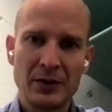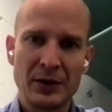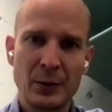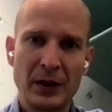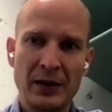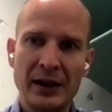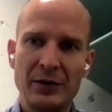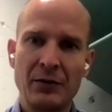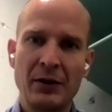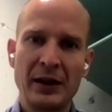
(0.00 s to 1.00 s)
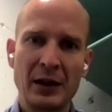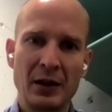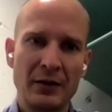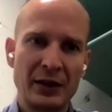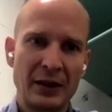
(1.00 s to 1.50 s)
So we are integrating a
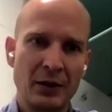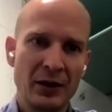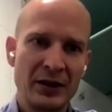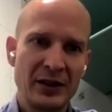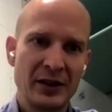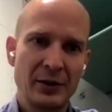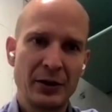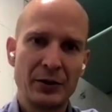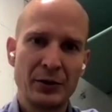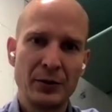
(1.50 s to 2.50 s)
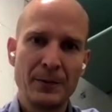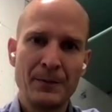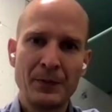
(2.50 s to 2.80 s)
lot of technologies in order to